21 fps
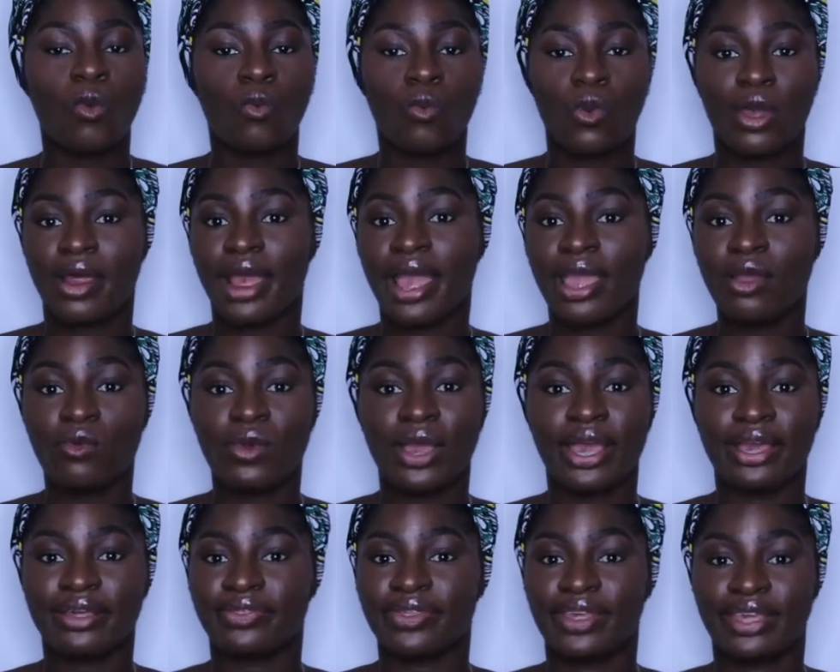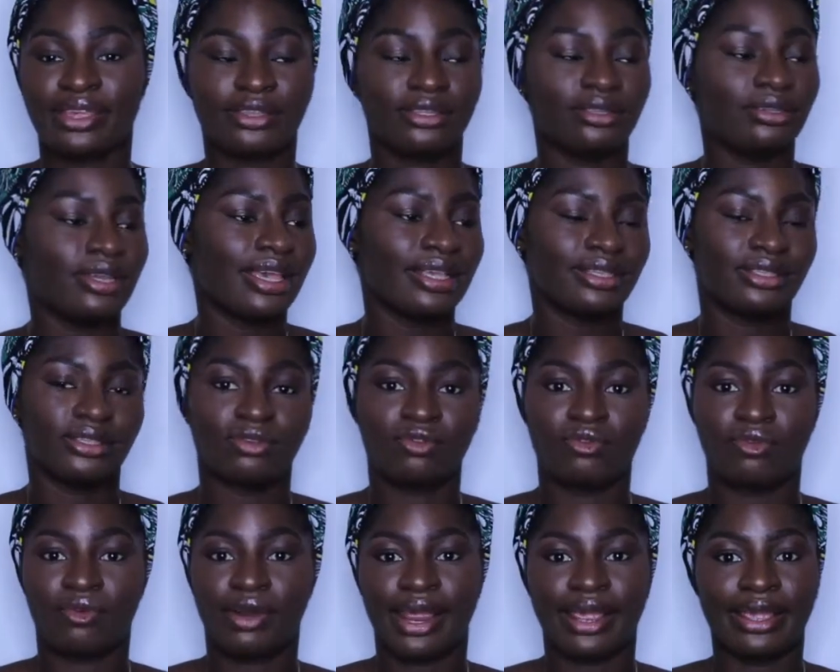Where I work, it's
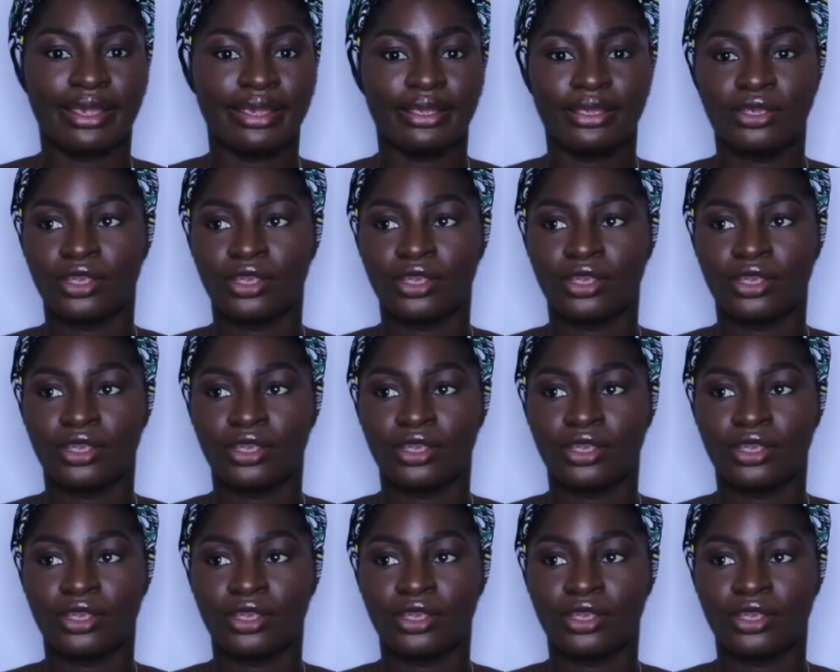great.